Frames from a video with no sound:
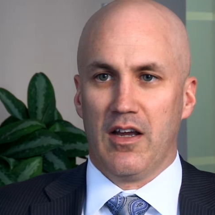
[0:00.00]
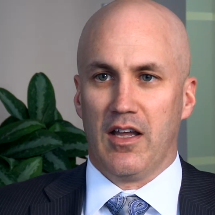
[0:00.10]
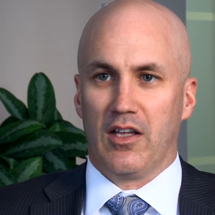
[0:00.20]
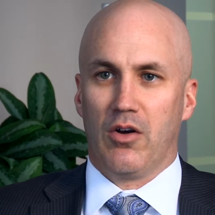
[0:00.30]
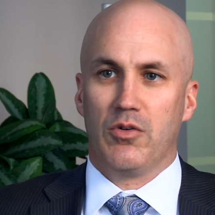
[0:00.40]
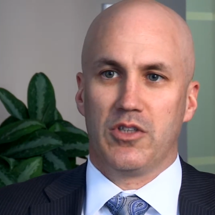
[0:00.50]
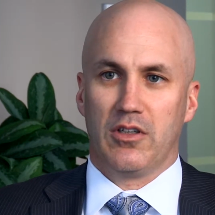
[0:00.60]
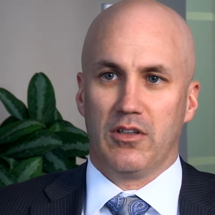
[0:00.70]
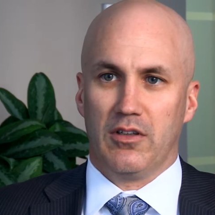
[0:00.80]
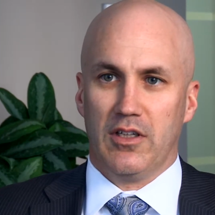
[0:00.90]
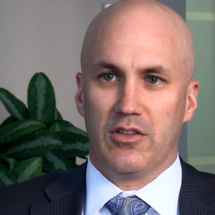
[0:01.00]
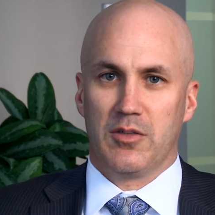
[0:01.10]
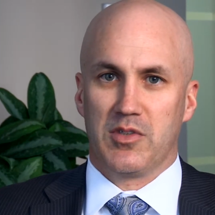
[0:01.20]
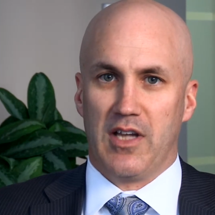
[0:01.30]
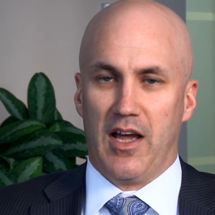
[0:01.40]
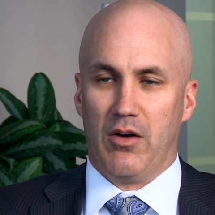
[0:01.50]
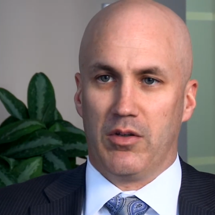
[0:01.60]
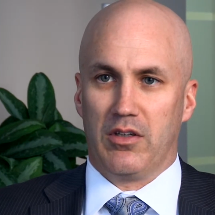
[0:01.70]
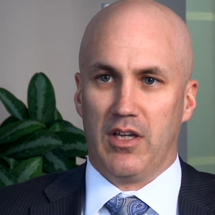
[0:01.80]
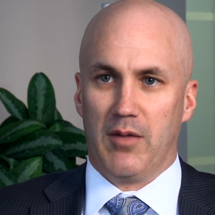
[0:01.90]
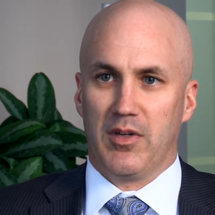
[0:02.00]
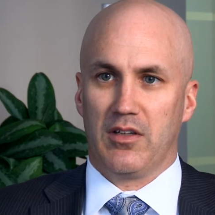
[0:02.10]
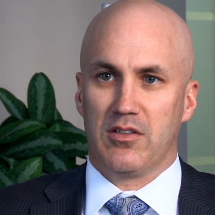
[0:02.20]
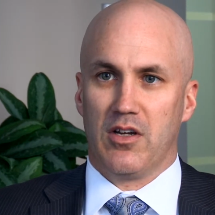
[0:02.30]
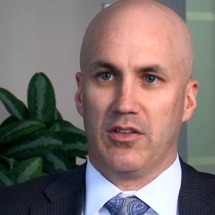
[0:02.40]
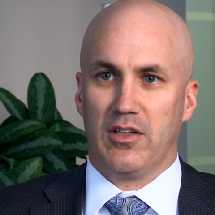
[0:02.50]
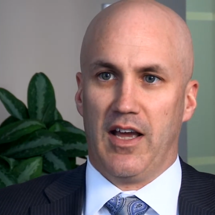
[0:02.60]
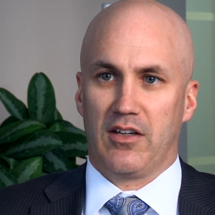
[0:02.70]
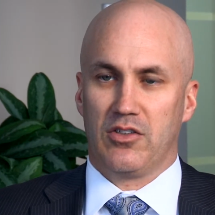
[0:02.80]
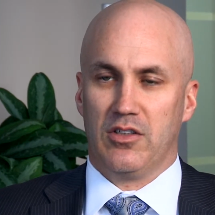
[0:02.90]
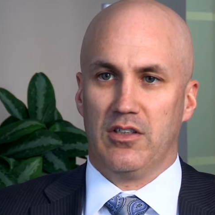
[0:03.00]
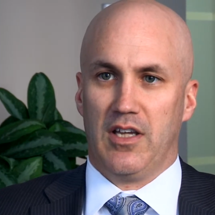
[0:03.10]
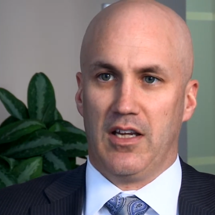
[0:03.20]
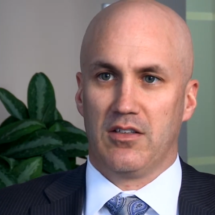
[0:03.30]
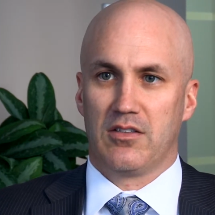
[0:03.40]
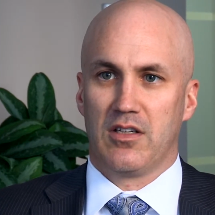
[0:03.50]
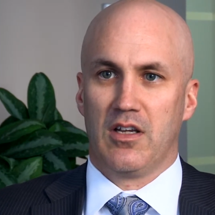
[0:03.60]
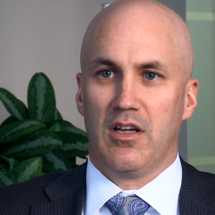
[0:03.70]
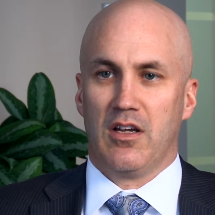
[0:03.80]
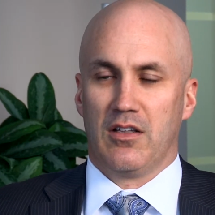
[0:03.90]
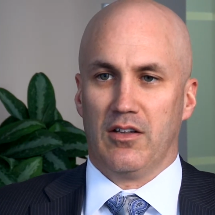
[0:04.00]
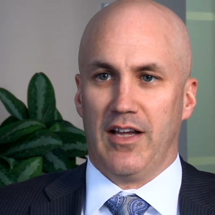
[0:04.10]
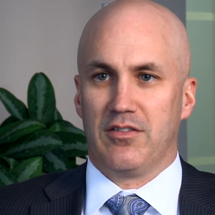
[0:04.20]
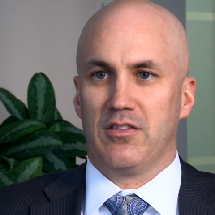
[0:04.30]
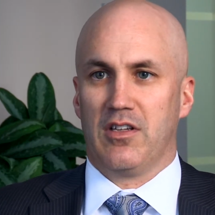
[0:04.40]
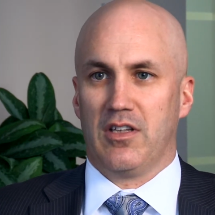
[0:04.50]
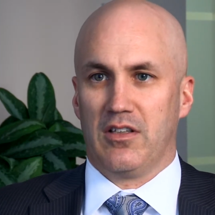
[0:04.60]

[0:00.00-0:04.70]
And the coaching leadership style within Camden Consultant actually takes the lessons and